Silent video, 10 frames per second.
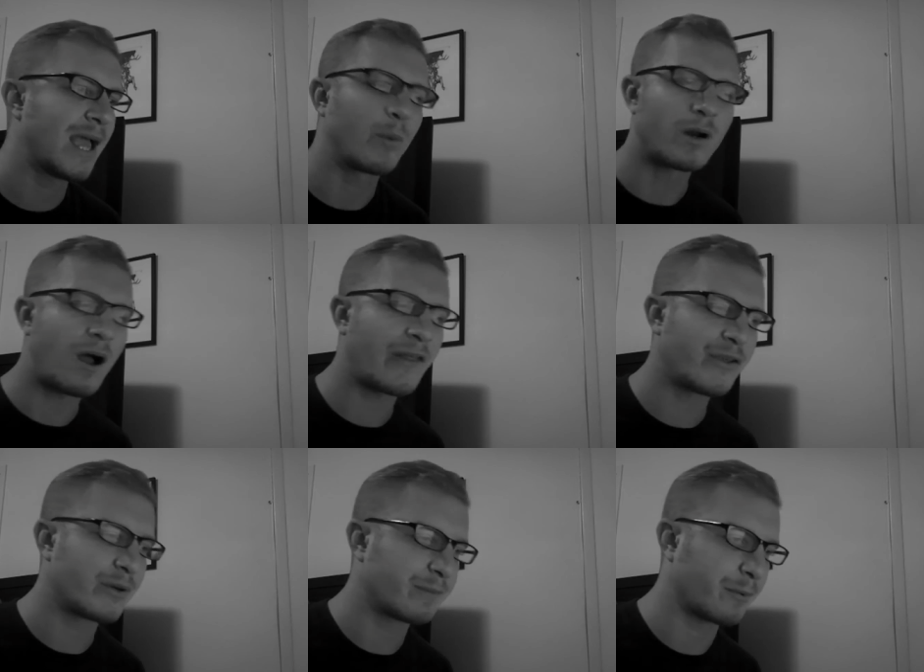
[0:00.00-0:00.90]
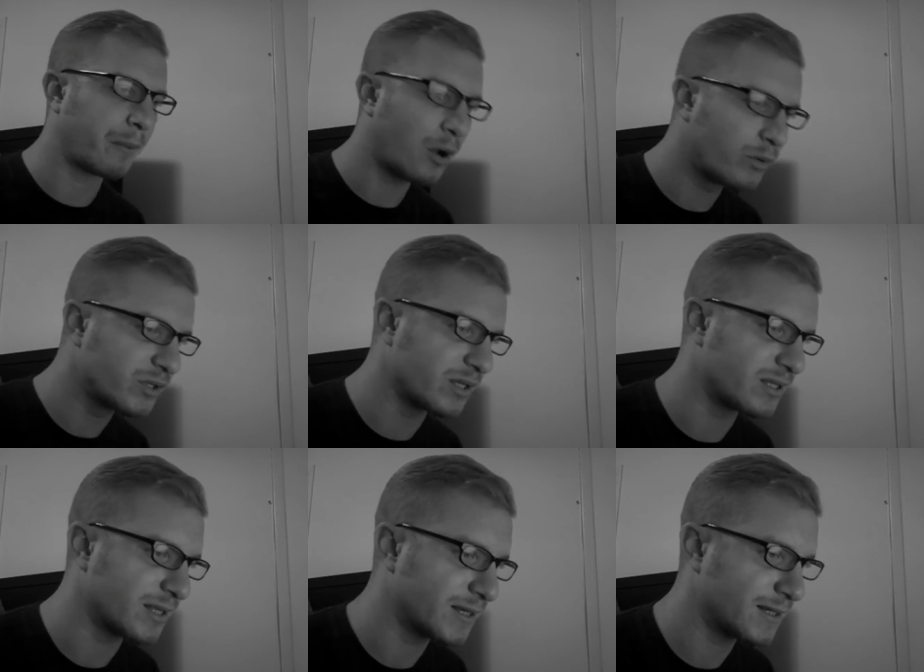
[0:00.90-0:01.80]
and what hot theory
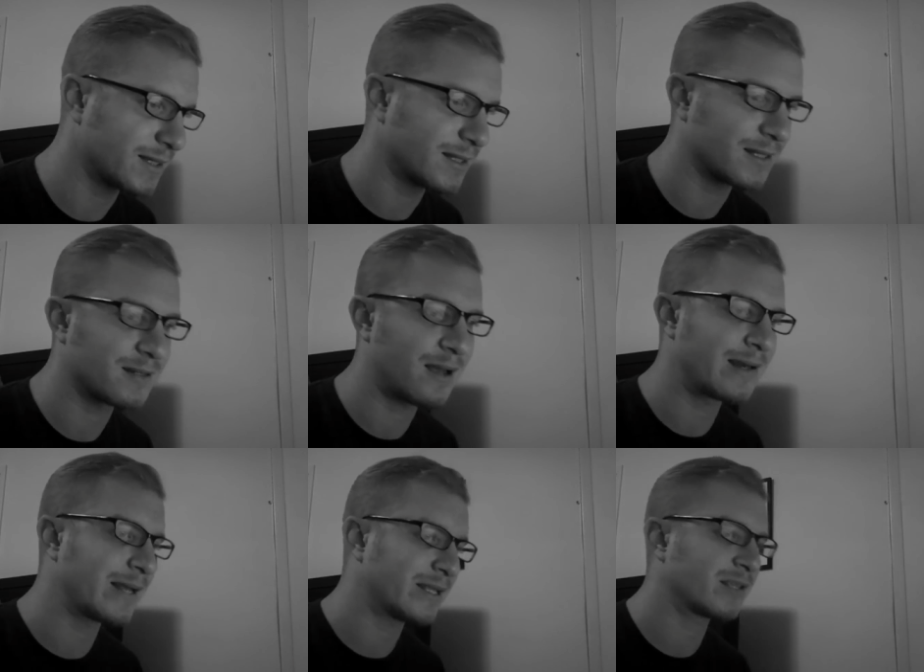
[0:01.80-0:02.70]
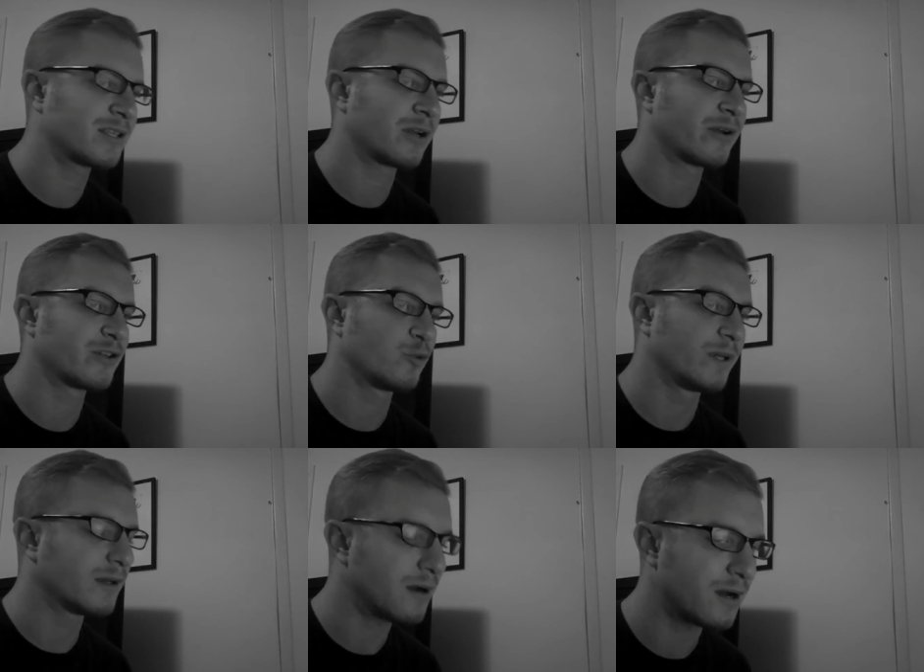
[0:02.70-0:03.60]
proposes is that, is that it's not necessary to
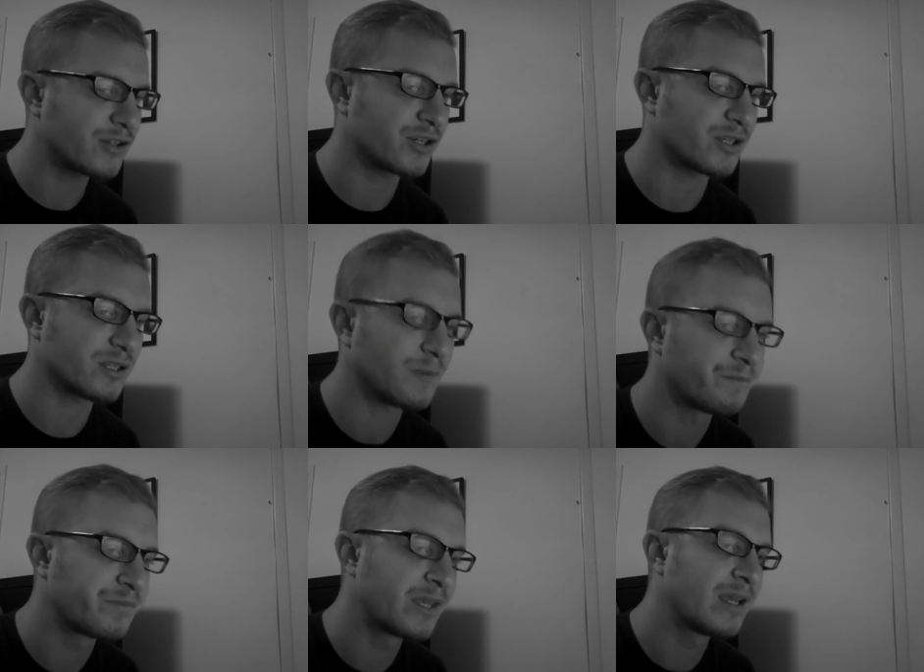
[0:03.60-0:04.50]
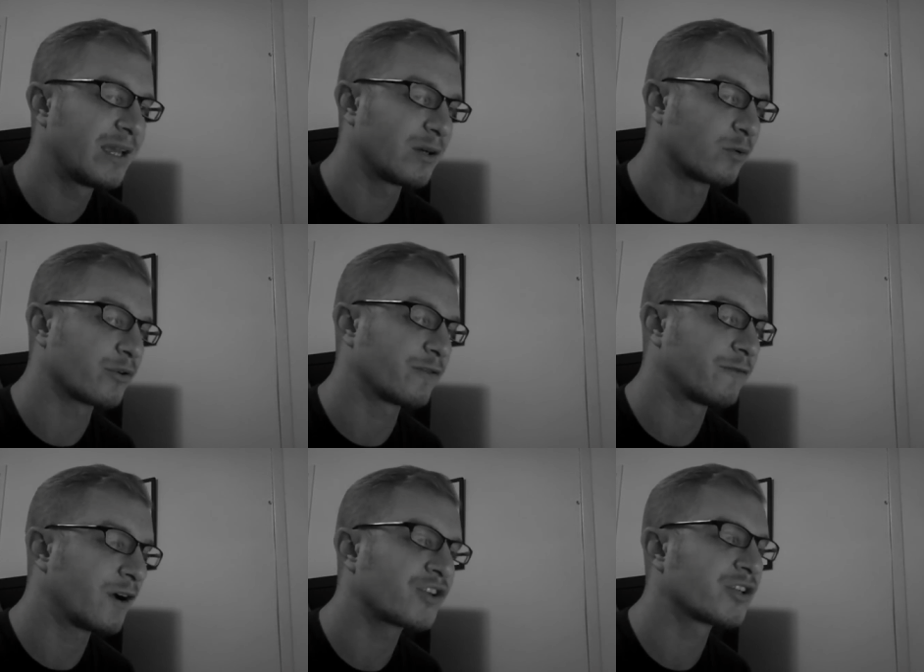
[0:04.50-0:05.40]
be conscious in order to
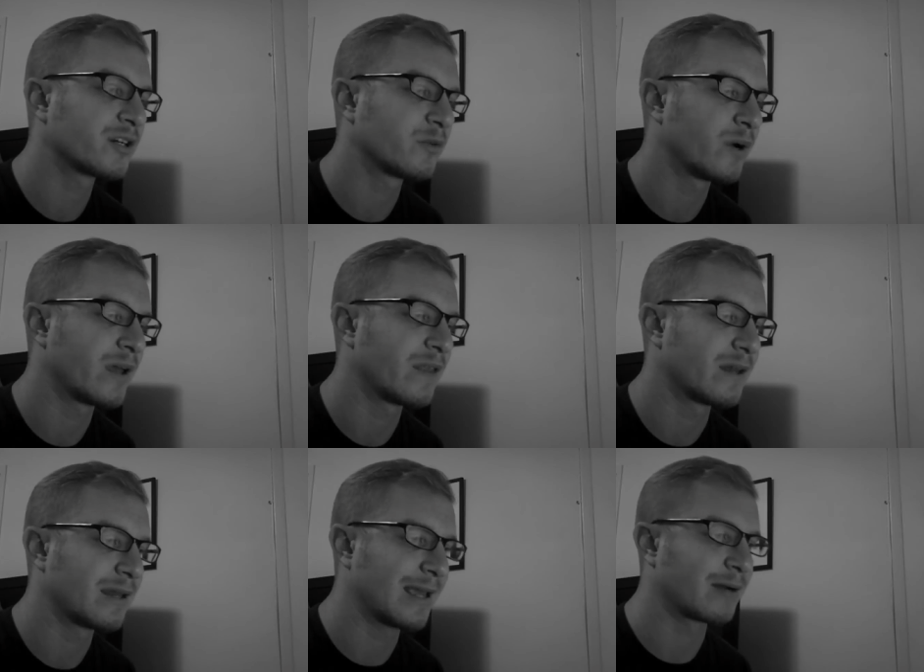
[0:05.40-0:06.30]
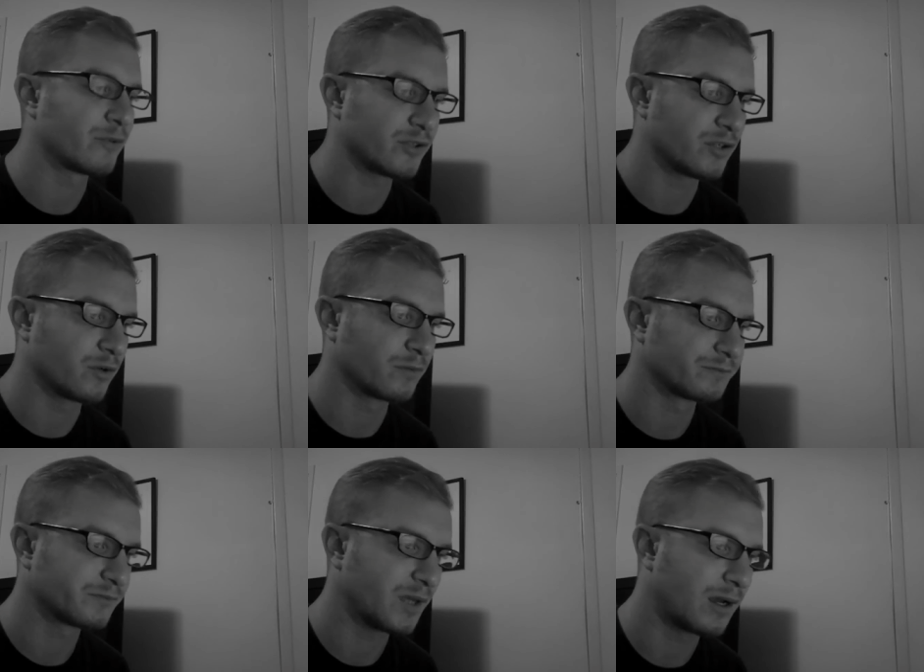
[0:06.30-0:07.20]
function in a way that animals do.
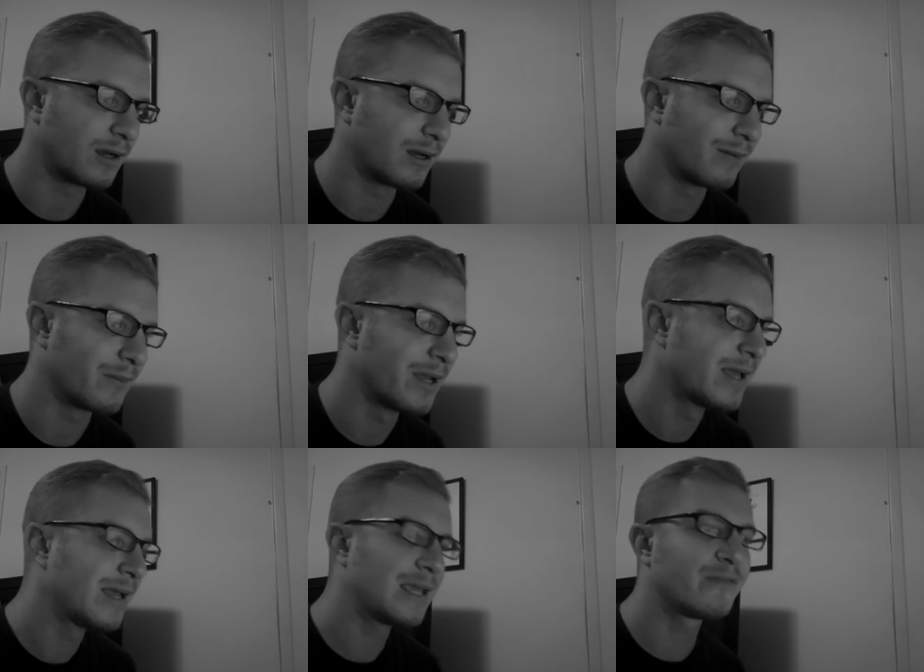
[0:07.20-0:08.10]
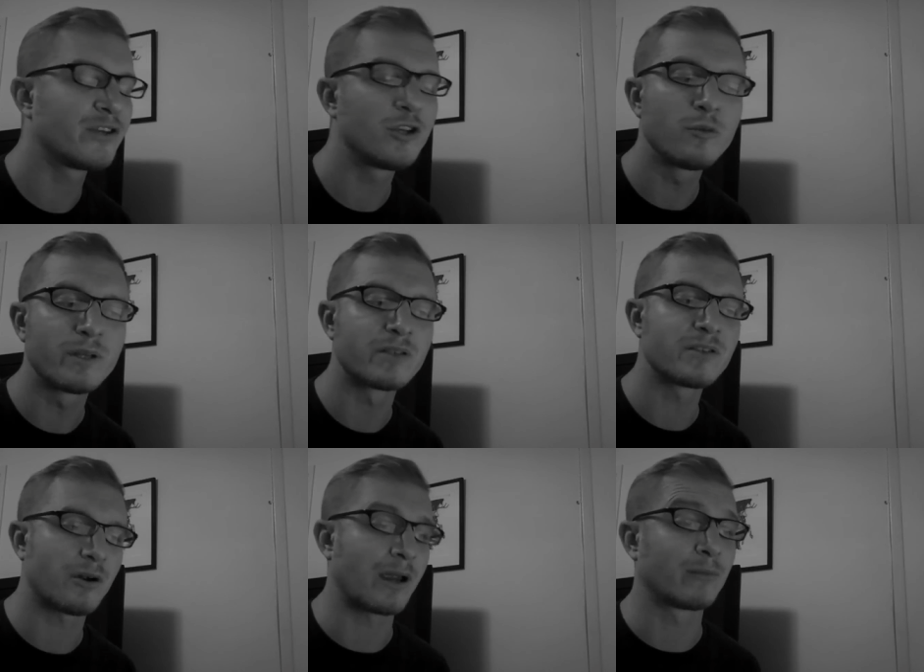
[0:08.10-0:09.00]
Um, even
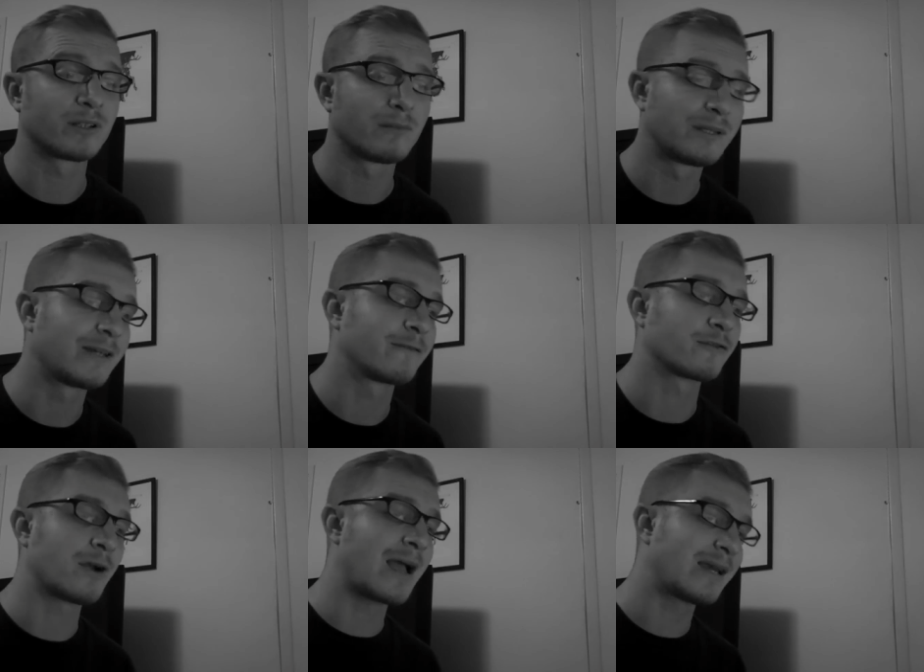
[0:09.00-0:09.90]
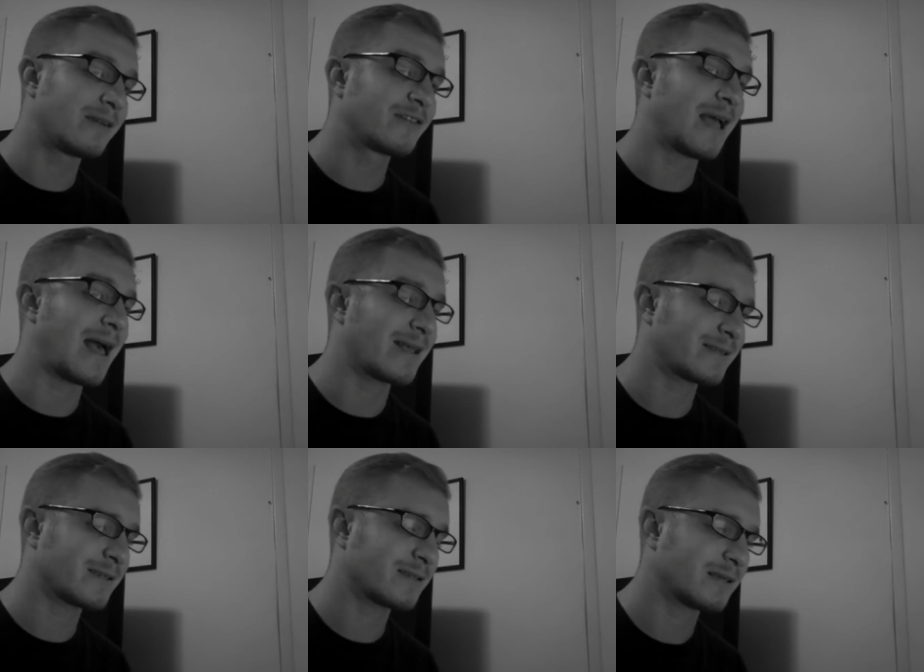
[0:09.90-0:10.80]
humans are able to complete a variety of
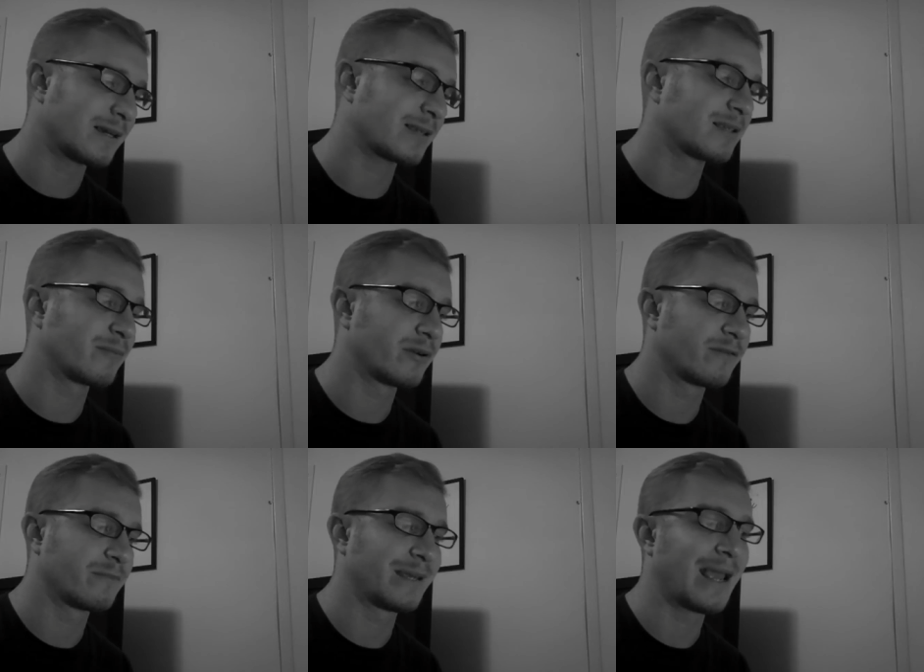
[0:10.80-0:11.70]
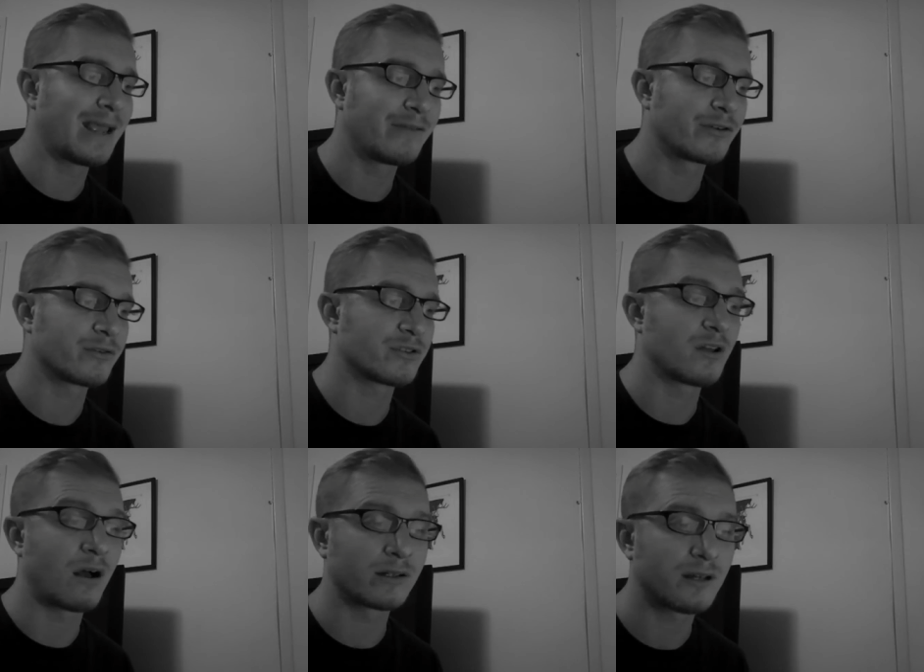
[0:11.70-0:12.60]
tasks and exhibit behaviors
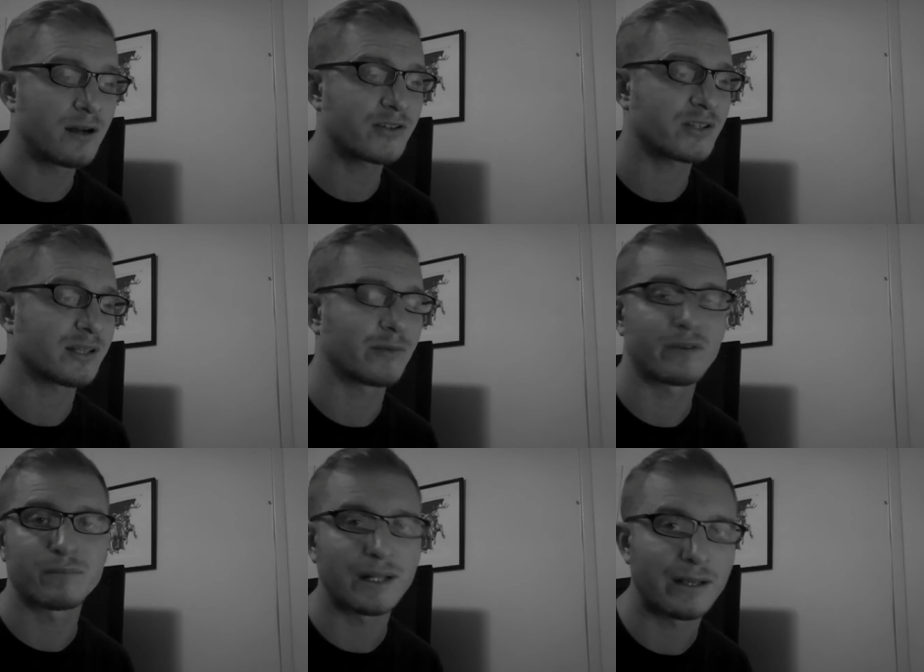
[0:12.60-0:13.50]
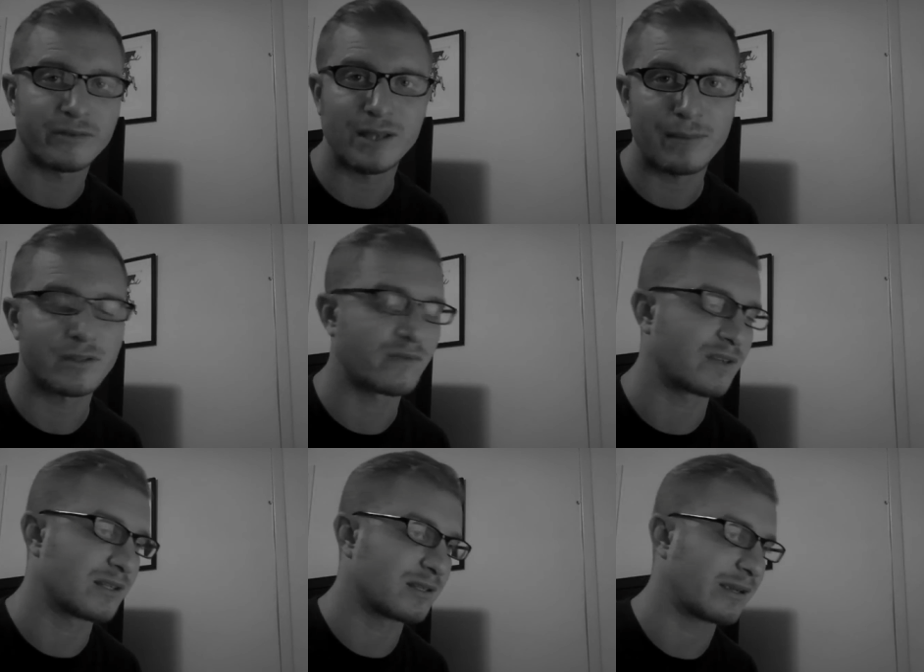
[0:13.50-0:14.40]
non-consciously, and we have plenty of examples
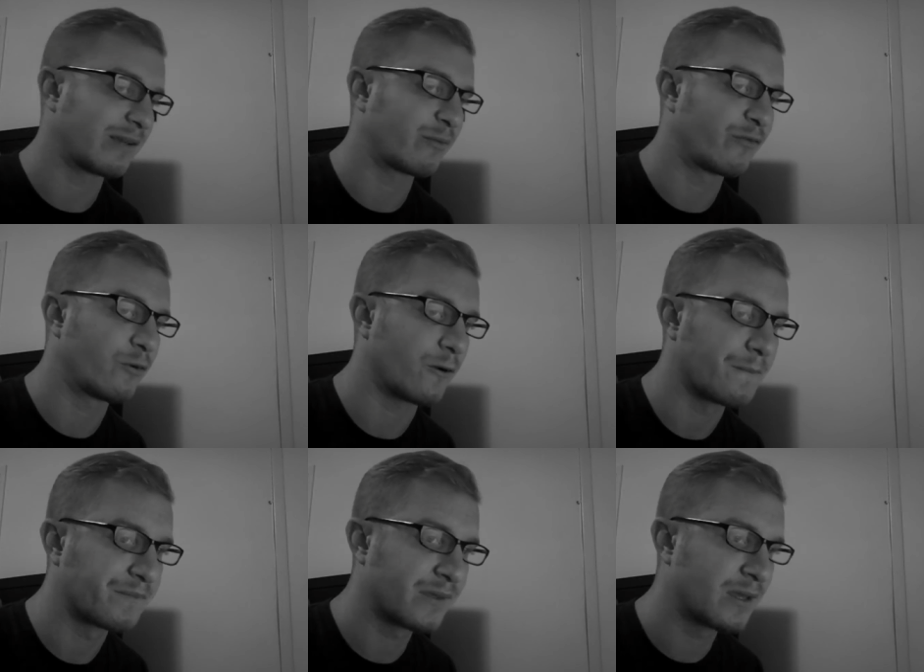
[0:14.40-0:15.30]
of this, as I gave before.